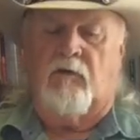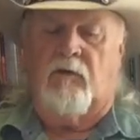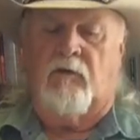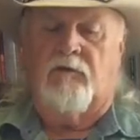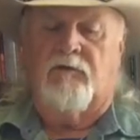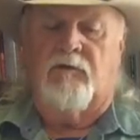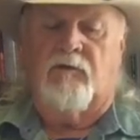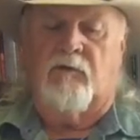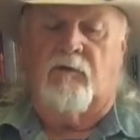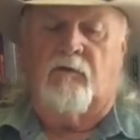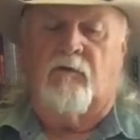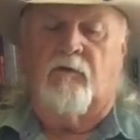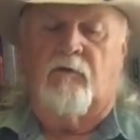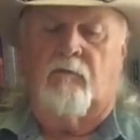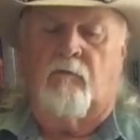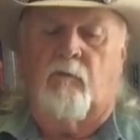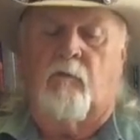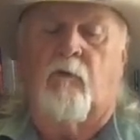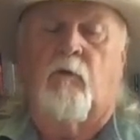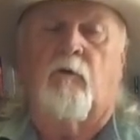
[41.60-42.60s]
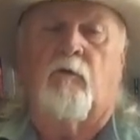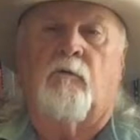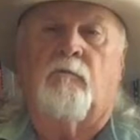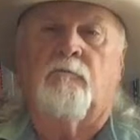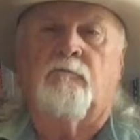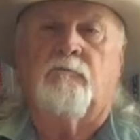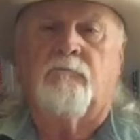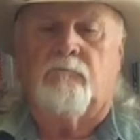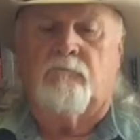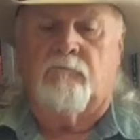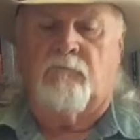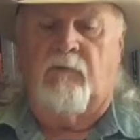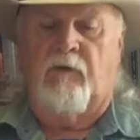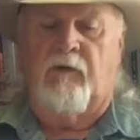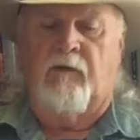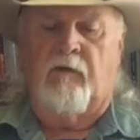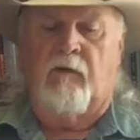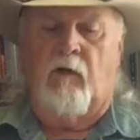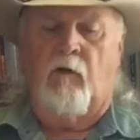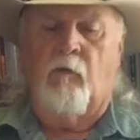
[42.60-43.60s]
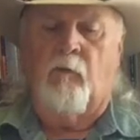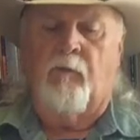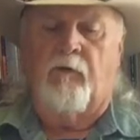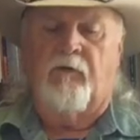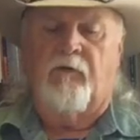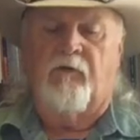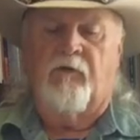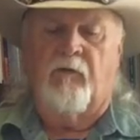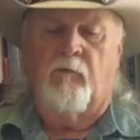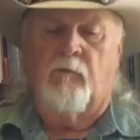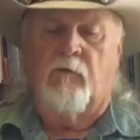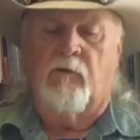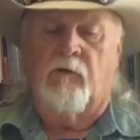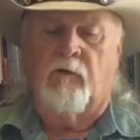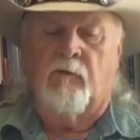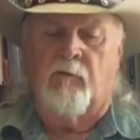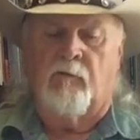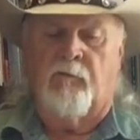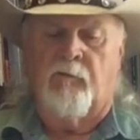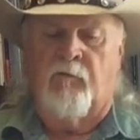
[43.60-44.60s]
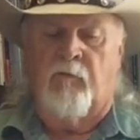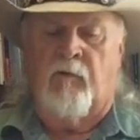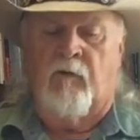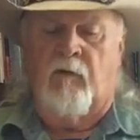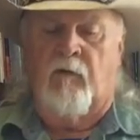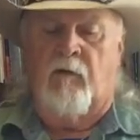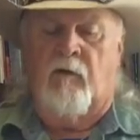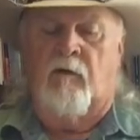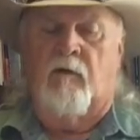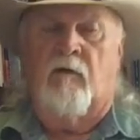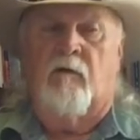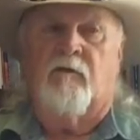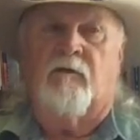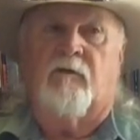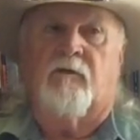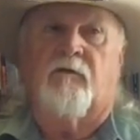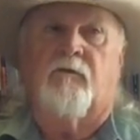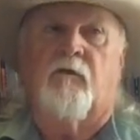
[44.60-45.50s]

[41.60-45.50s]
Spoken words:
Harjo's poem that opens the book. And she was